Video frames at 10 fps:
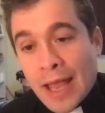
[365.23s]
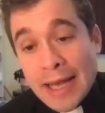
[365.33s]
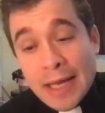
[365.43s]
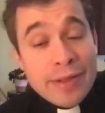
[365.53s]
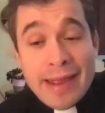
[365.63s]

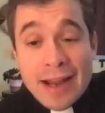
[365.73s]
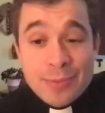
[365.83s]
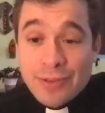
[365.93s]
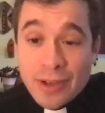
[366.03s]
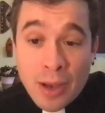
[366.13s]
Anyway, they
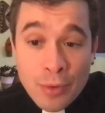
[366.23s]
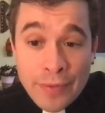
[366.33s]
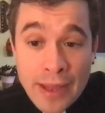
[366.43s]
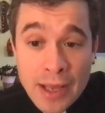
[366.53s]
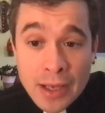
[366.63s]
asked me to come
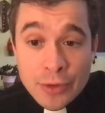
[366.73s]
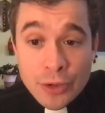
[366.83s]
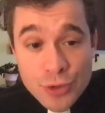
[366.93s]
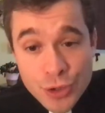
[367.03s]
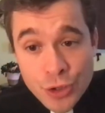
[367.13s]
on their
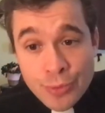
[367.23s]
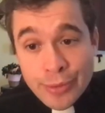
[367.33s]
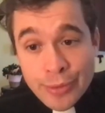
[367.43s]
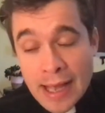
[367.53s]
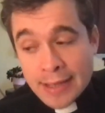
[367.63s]

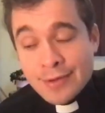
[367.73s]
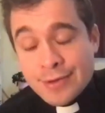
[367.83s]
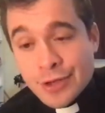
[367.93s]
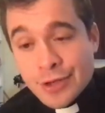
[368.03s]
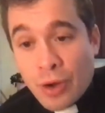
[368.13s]
YouTube.
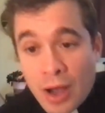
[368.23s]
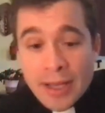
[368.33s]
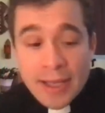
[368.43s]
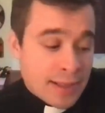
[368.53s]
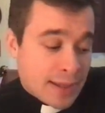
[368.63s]
And so
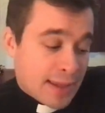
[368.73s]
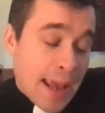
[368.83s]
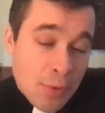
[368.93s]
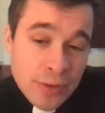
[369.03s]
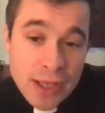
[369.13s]
I
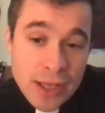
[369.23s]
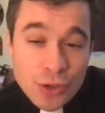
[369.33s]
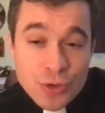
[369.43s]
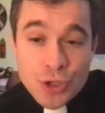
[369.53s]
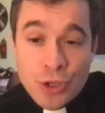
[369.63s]
came on their
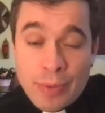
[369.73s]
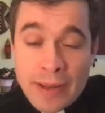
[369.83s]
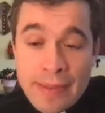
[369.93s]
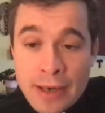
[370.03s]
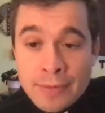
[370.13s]
YouTube
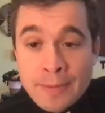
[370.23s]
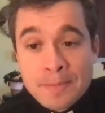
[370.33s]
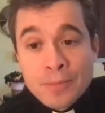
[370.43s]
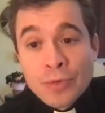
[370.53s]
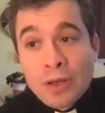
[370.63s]
and then
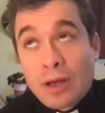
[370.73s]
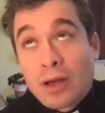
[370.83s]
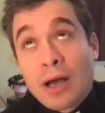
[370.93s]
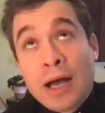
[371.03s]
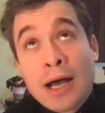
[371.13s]

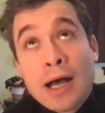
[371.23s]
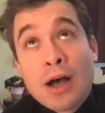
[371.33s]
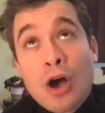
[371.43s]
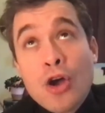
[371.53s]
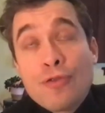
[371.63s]

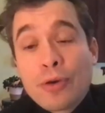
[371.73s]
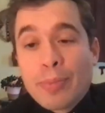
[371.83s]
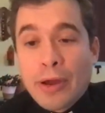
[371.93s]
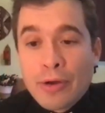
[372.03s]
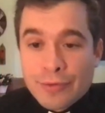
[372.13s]
over a
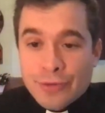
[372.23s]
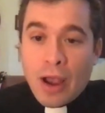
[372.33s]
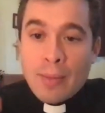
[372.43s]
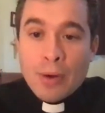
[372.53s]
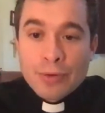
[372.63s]
period of
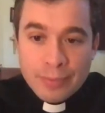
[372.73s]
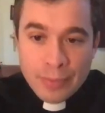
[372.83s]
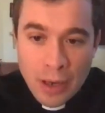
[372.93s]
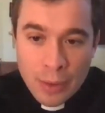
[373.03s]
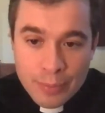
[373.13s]
time,
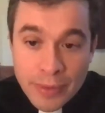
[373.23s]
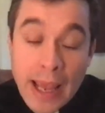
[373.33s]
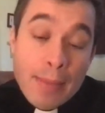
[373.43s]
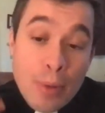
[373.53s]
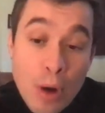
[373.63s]
I
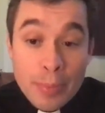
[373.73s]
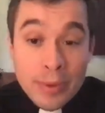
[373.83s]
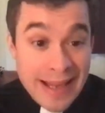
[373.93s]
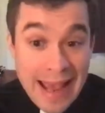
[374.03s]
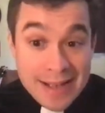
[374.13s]
became a
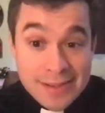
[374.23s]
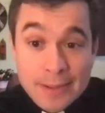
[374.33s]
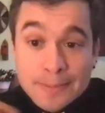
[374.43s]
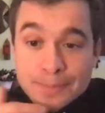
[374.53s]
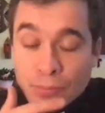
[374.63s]
popular guest.